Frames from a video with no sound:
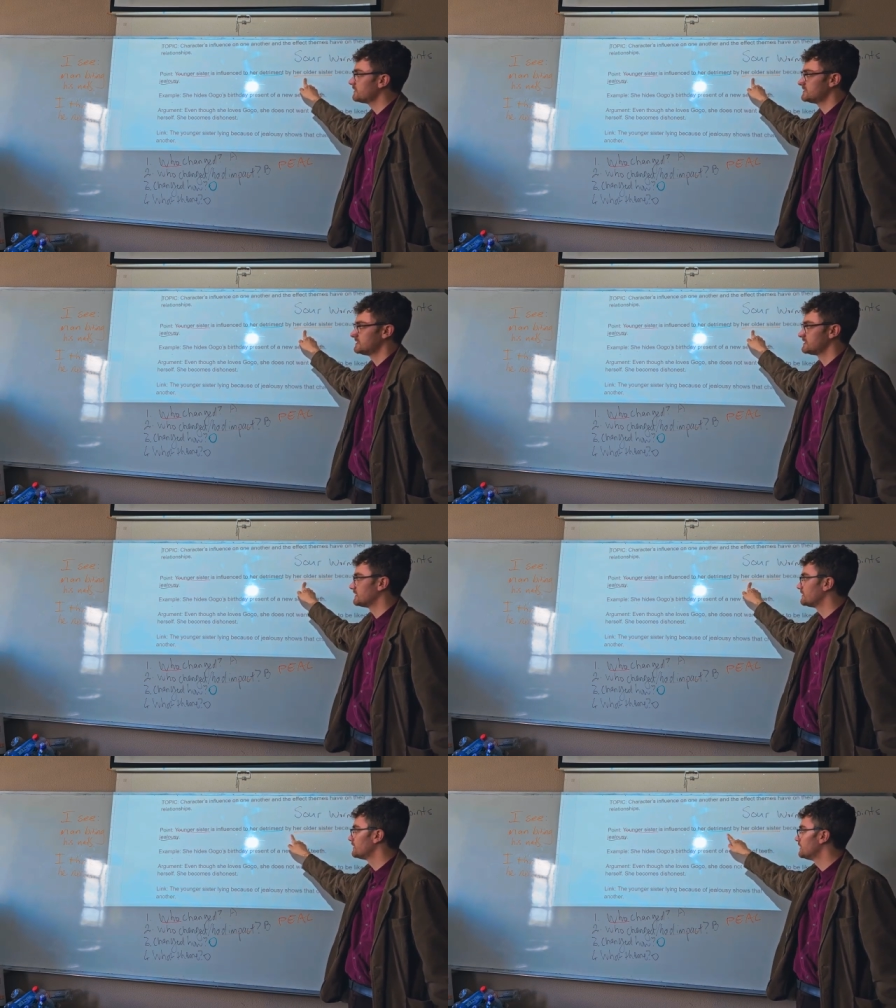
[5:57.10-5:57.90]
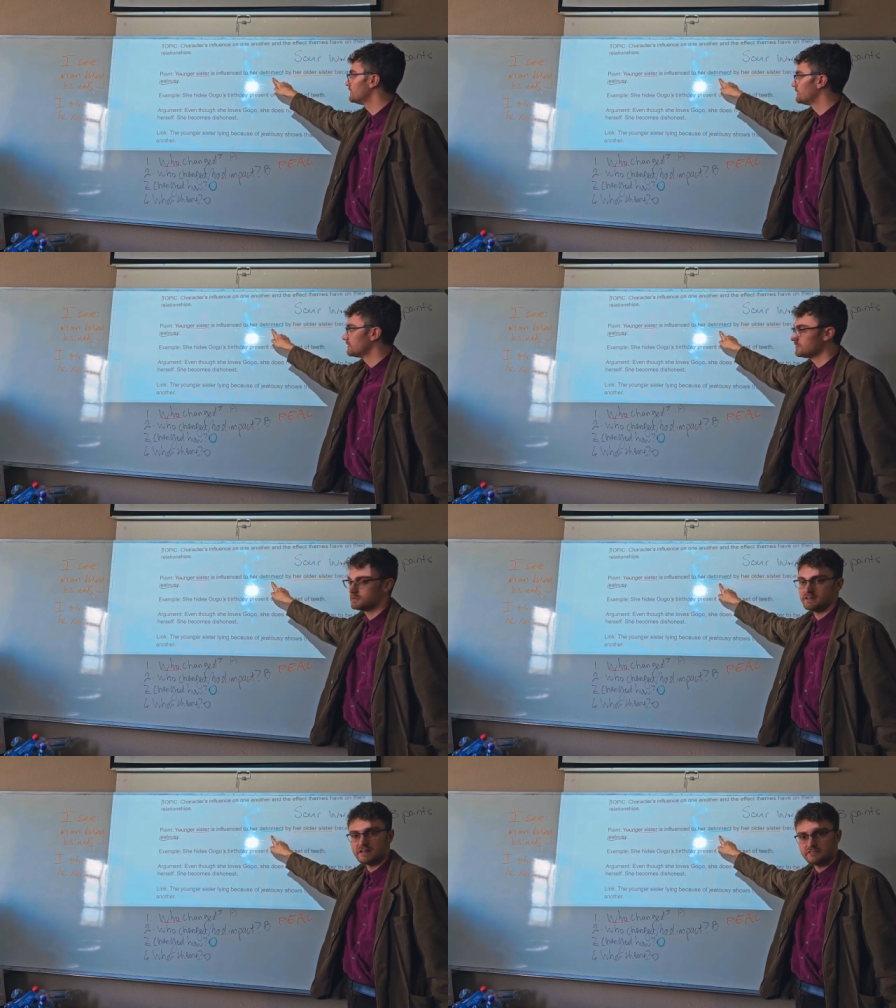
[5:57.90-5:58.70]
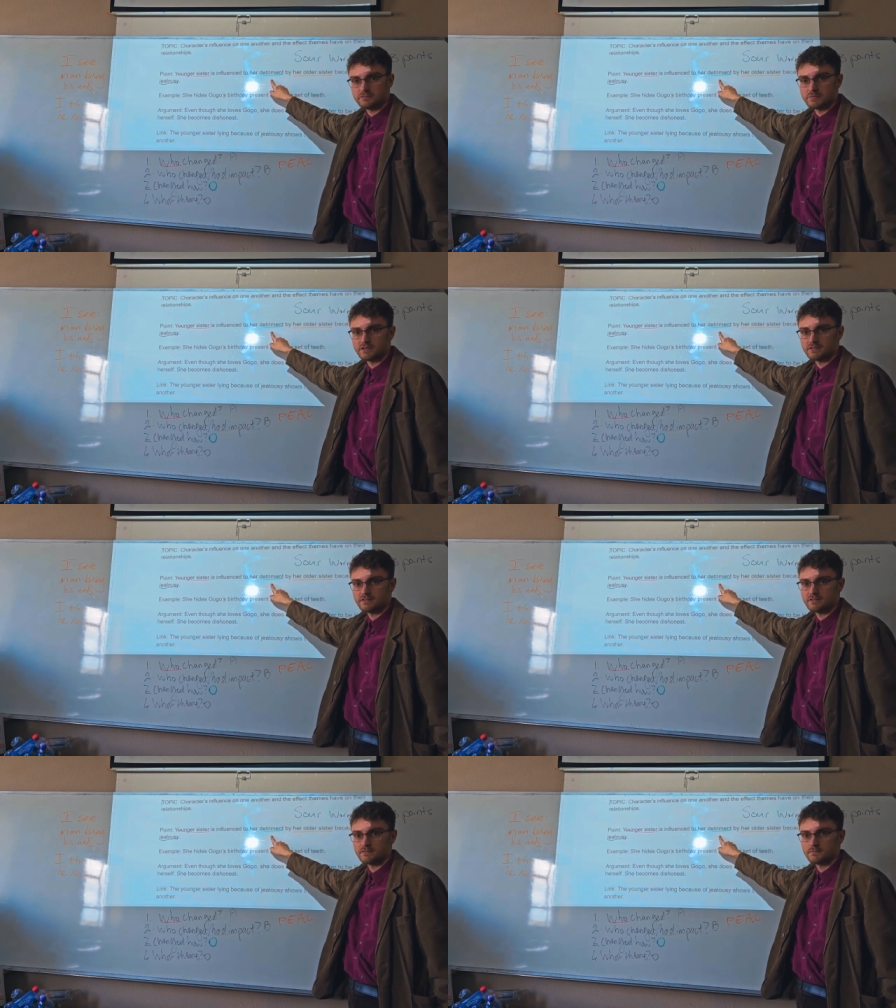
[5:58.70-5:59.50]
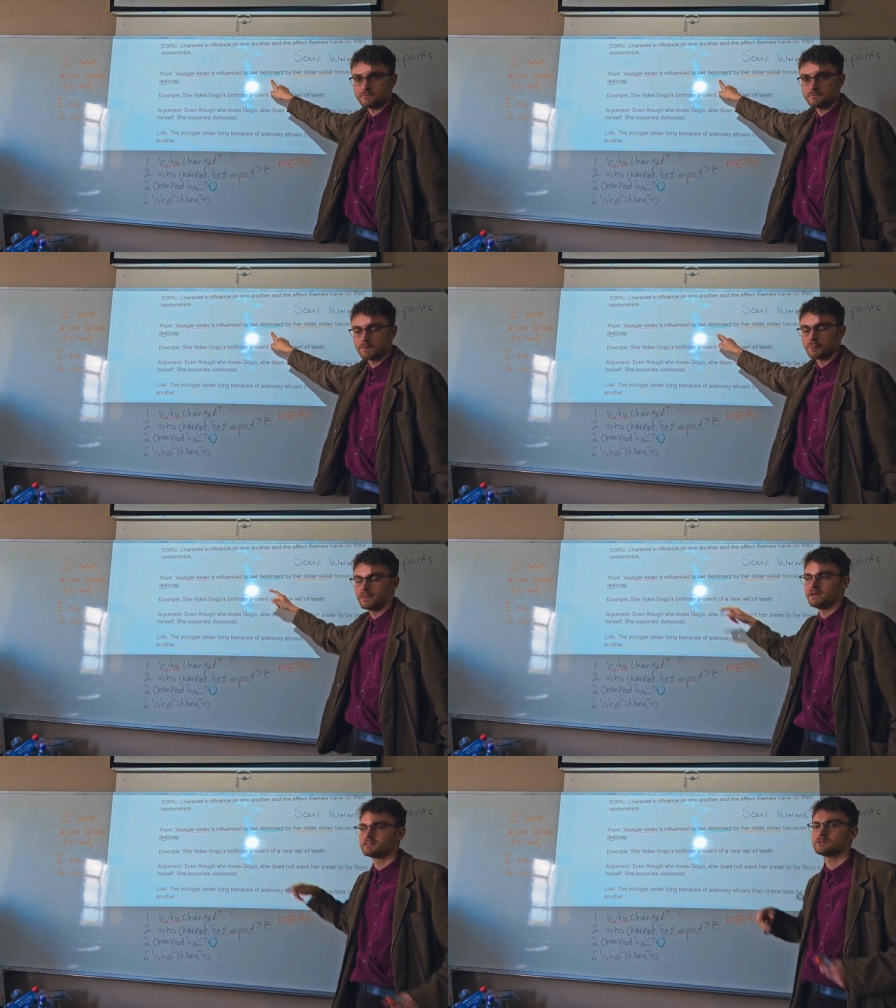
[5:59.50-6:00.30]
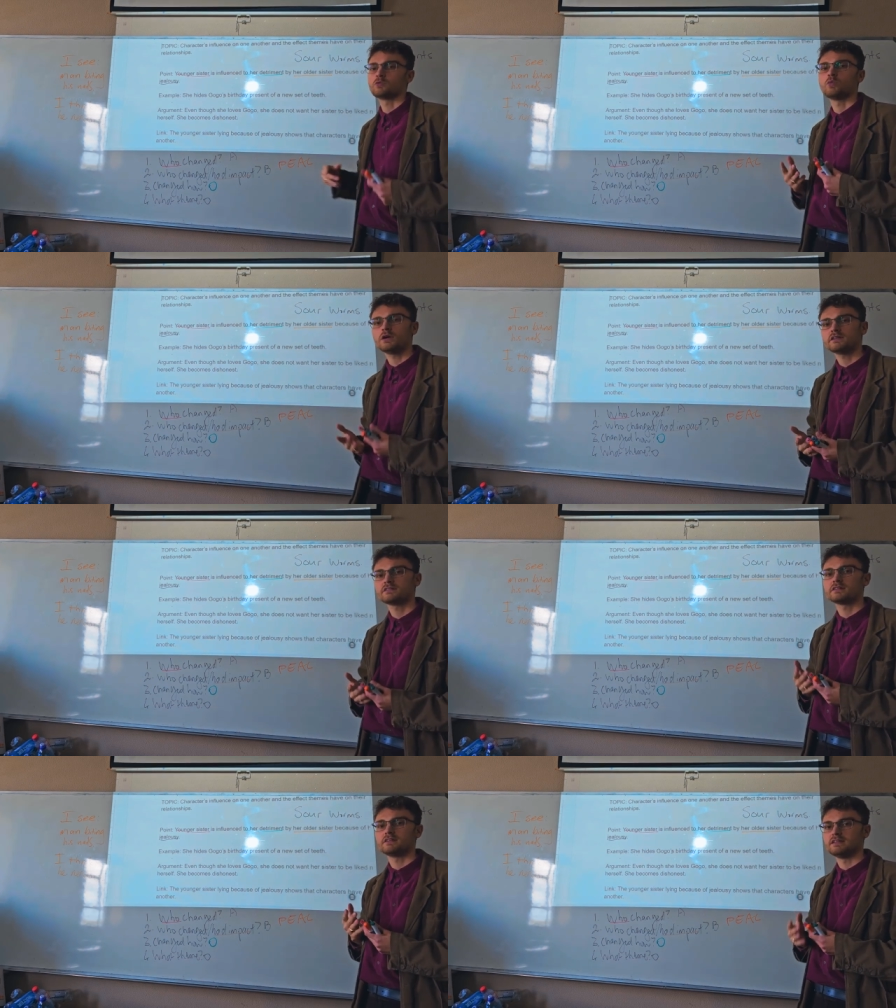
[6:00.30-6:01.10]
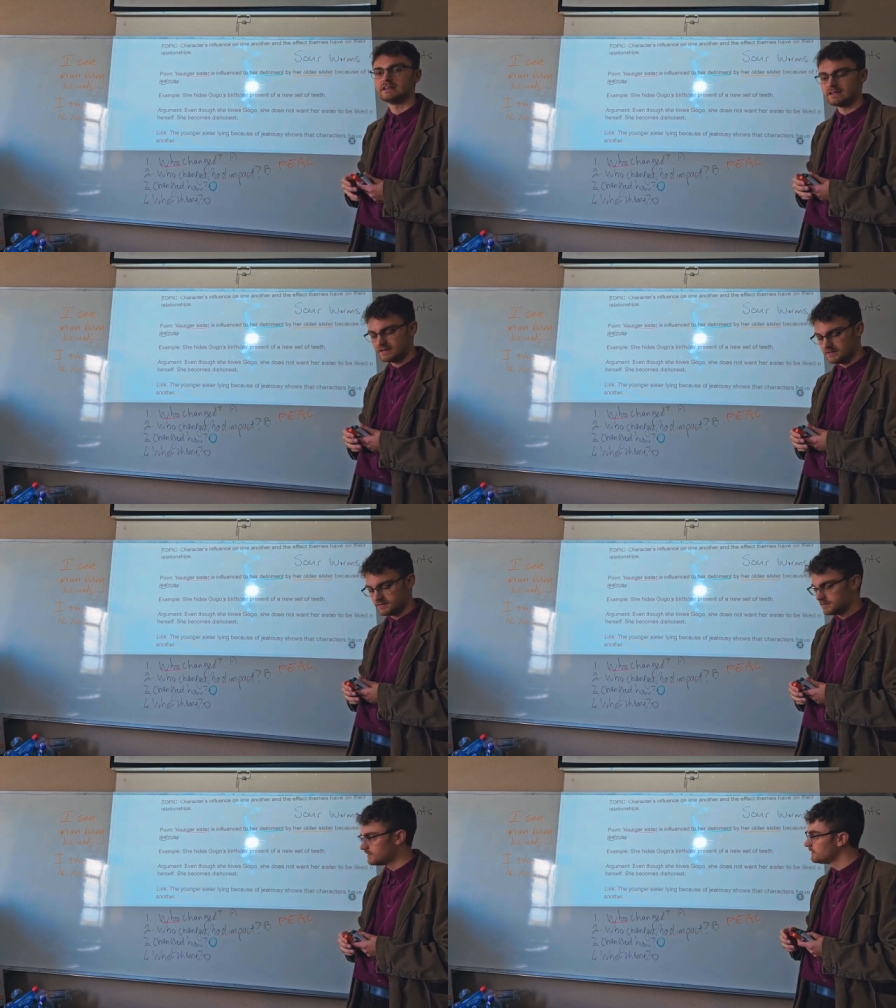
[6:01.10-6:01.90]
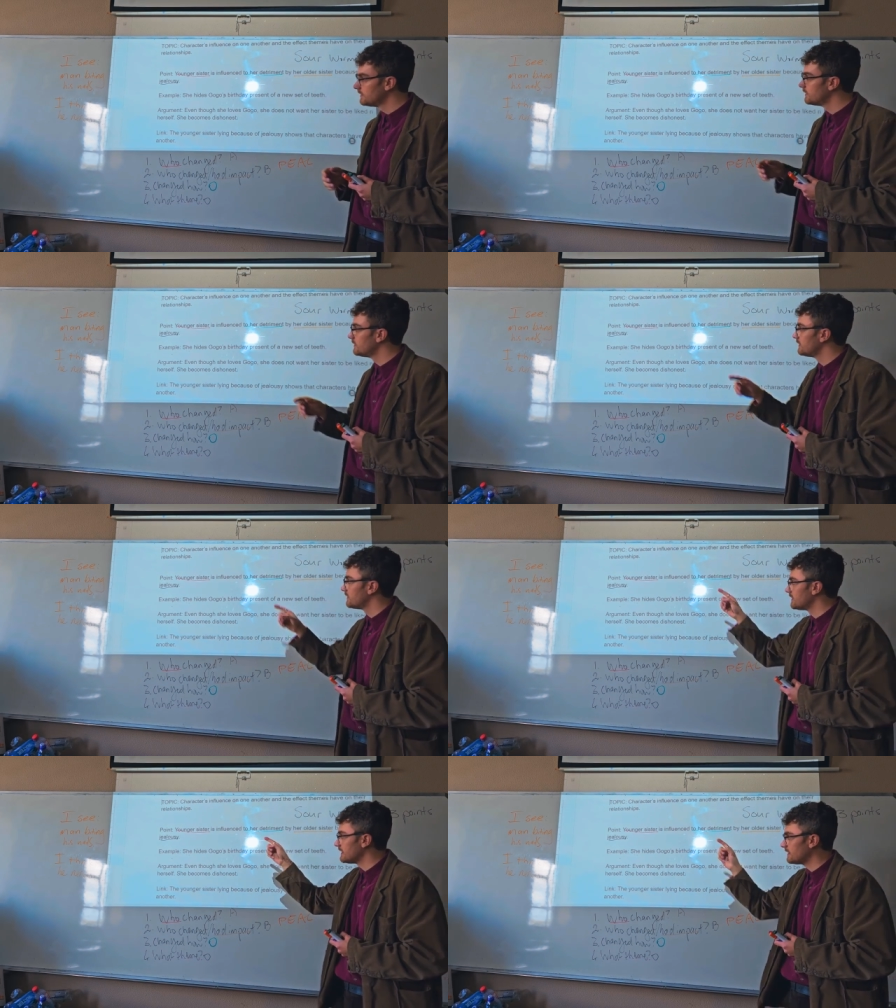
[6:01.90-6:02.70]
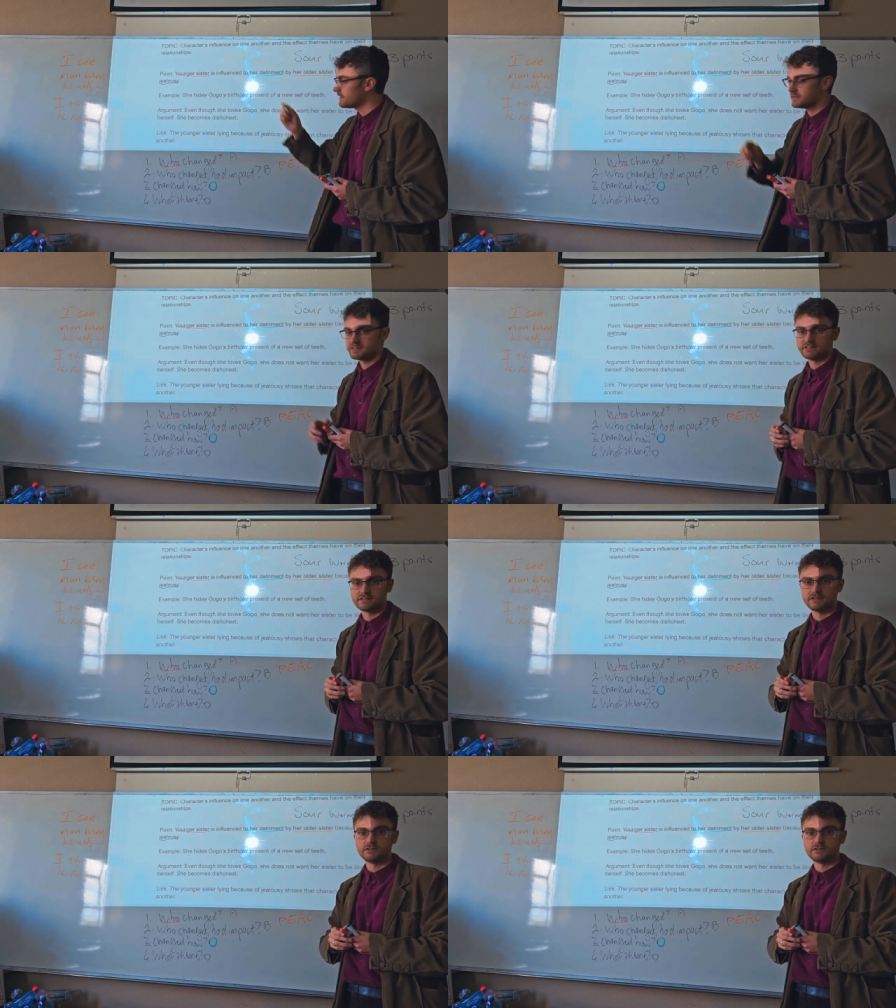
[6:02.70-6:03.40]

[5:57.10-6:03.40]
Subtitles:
sister to a detriment. So what did the younger sister